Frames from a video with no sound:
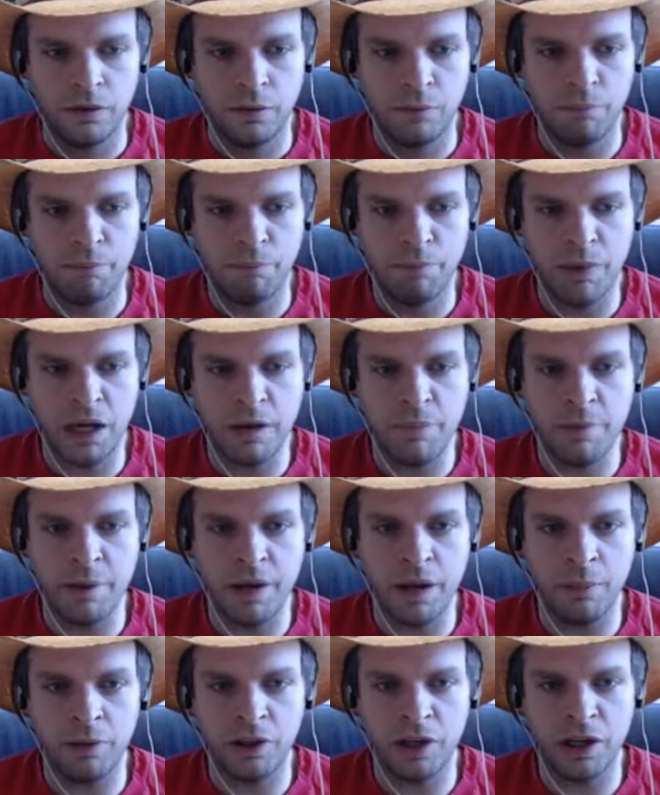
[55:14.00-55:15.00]
Might be
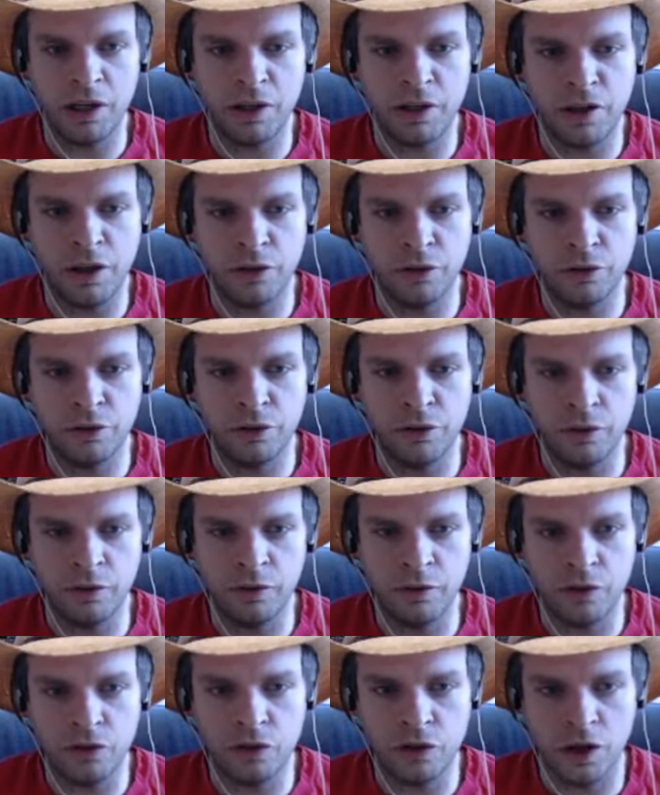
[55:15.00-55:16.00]
able to get another
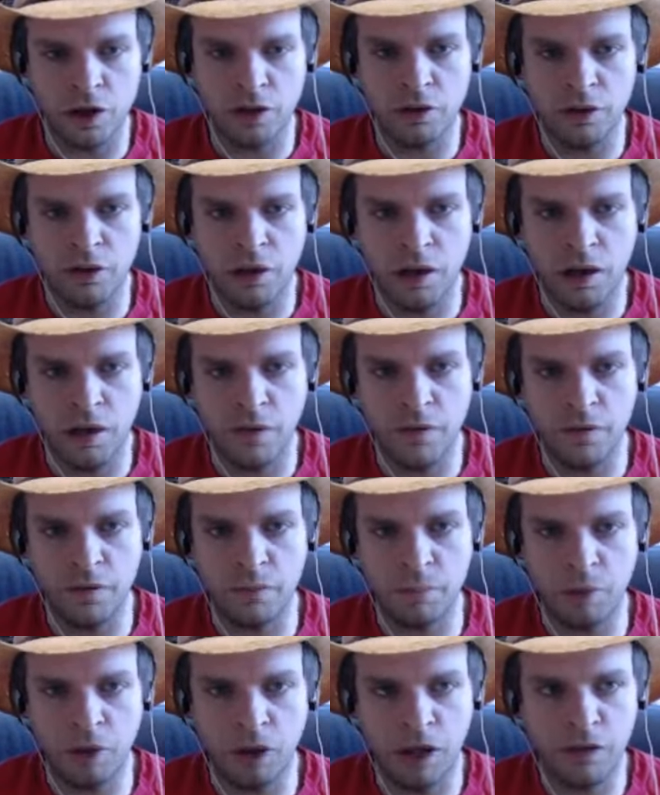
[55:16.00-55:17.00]
usage in on this
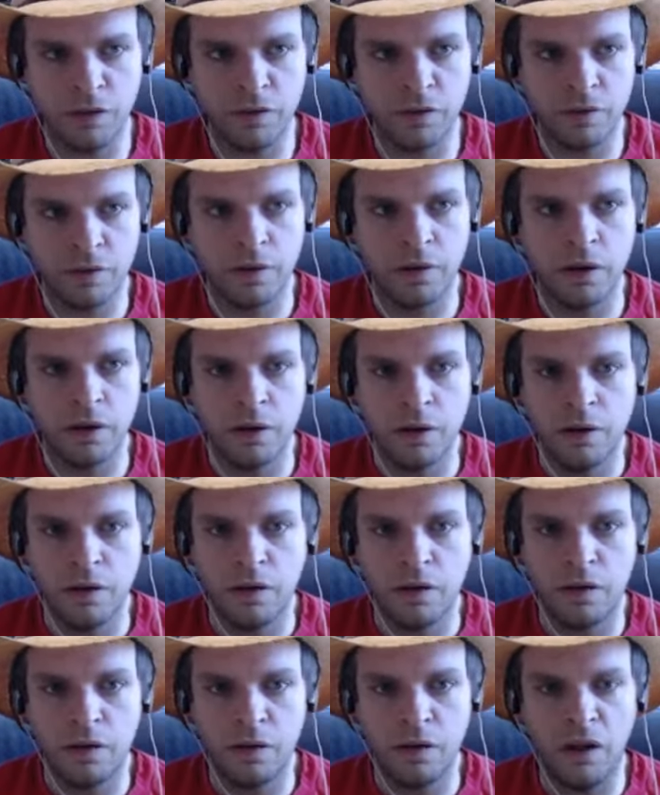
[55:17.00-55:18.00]
boss.
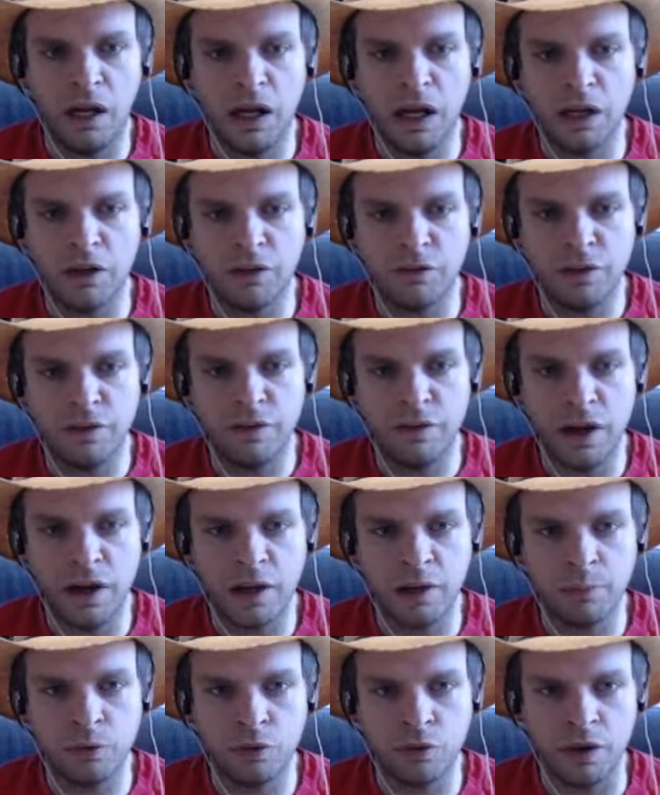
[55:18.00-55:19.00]
A lot of
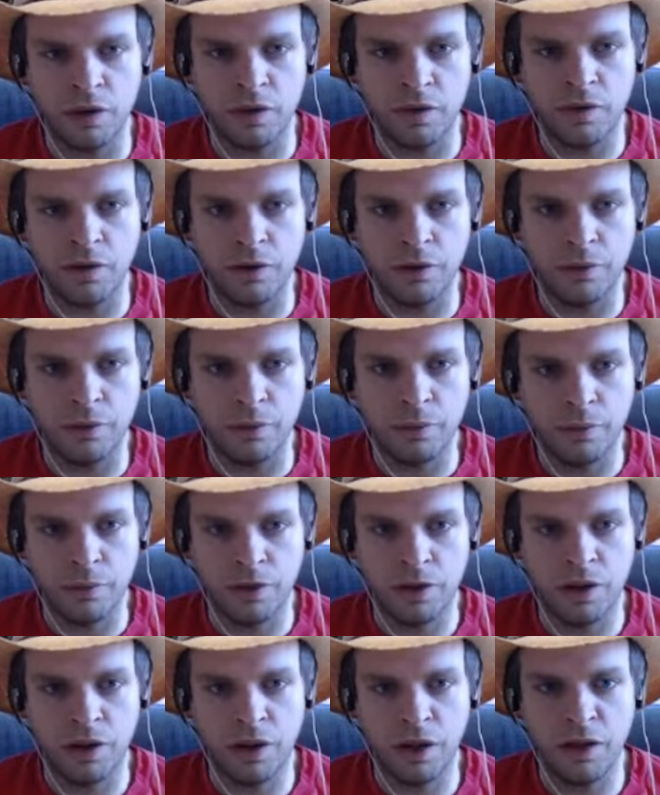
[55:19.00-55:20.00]
Envenom crits here.
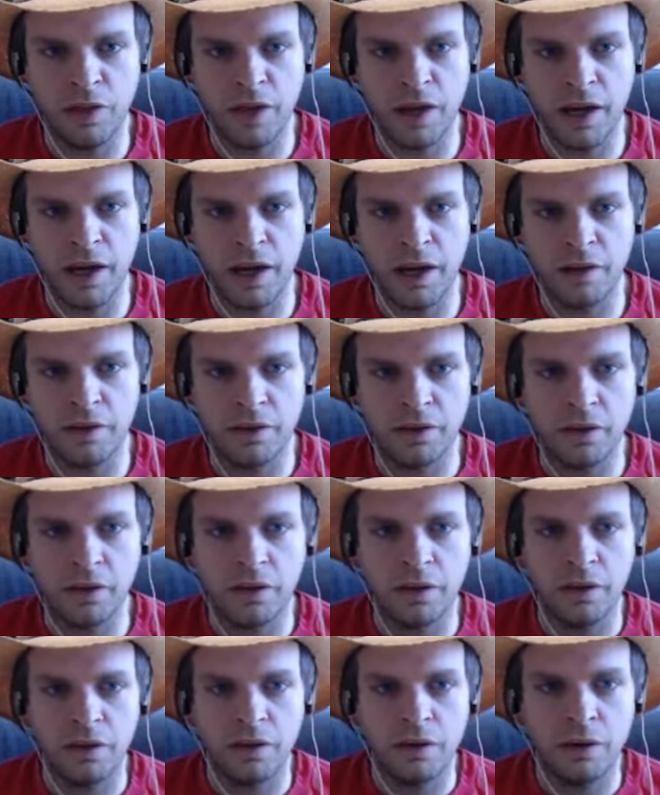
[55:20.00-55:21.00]
Kick that.
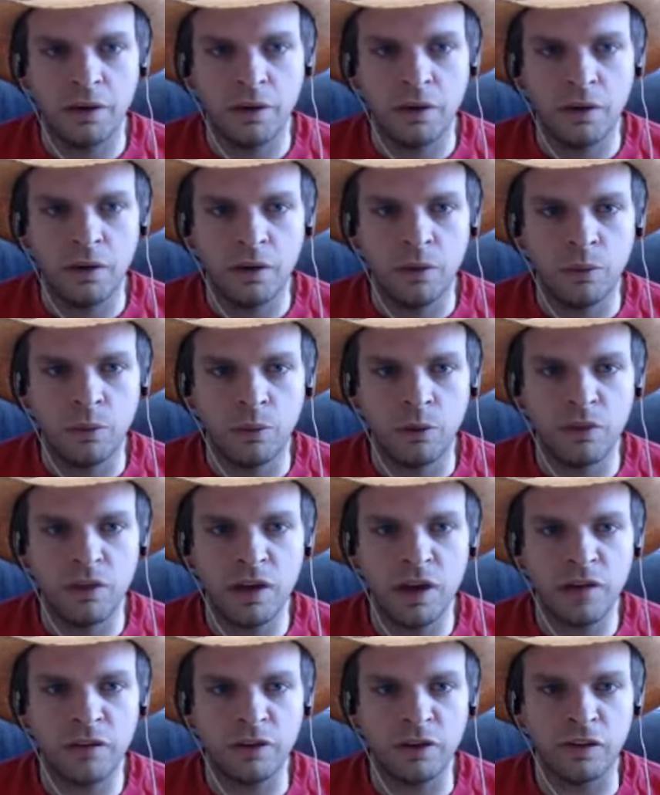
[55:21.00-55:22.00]
Does he
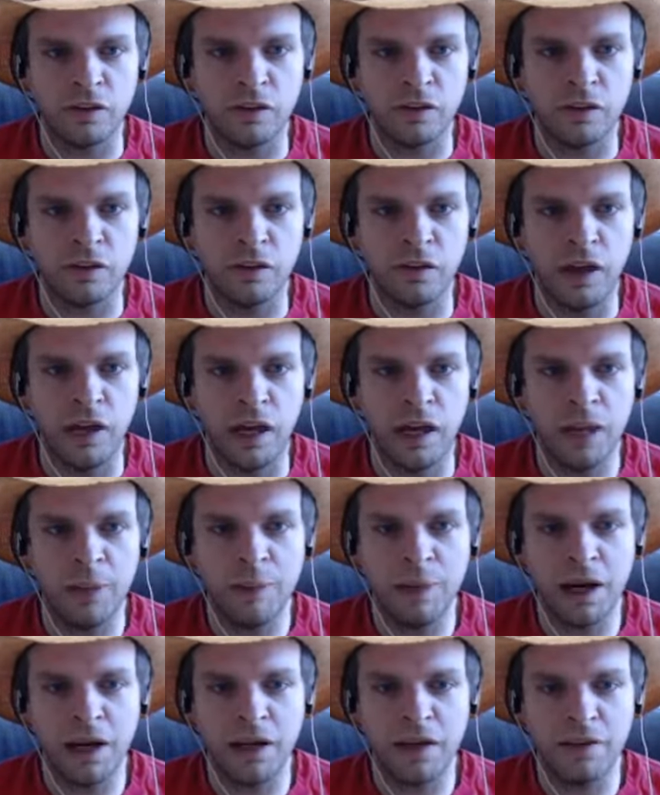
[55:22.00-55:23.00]
have a slime
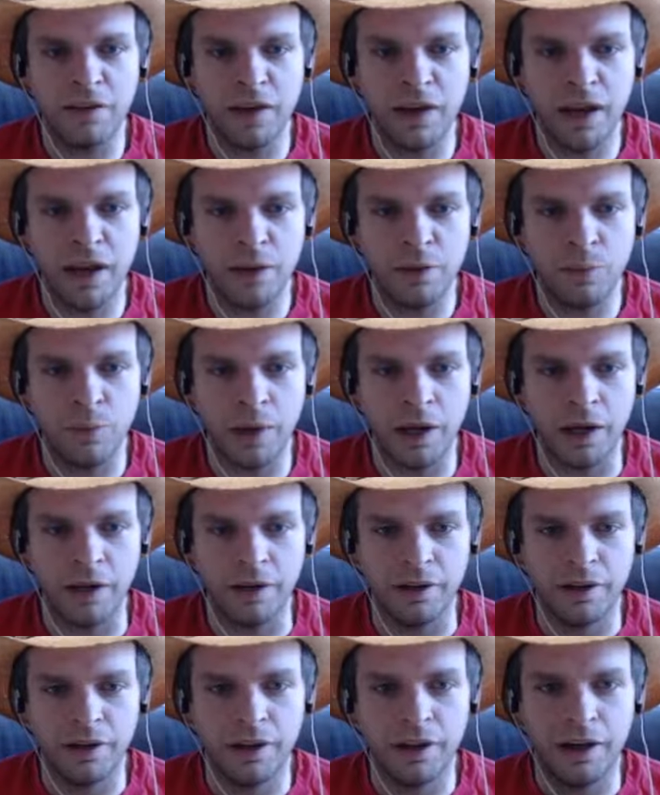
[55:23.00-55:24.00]
on his head? Wait,
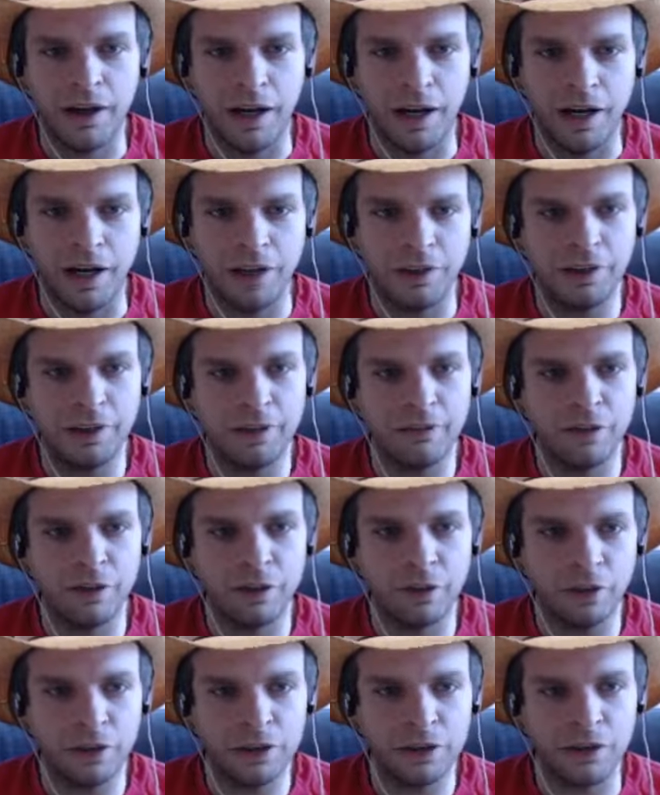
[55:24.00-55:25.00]
I didn't even
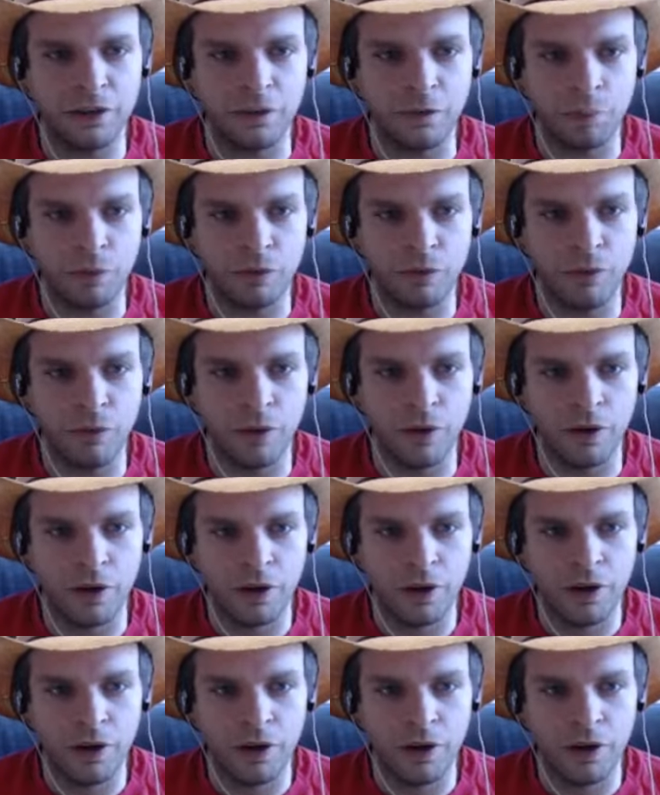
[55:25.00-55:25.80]
look at this before.